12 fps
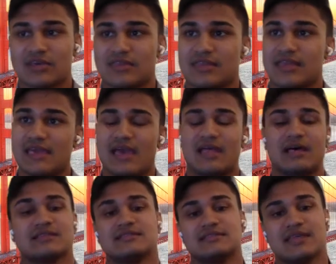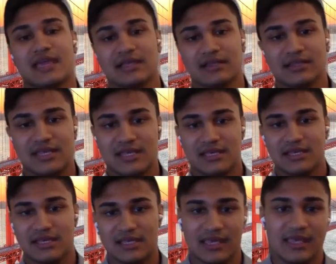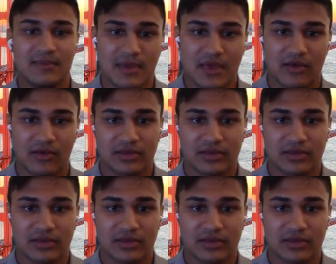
they get a daily email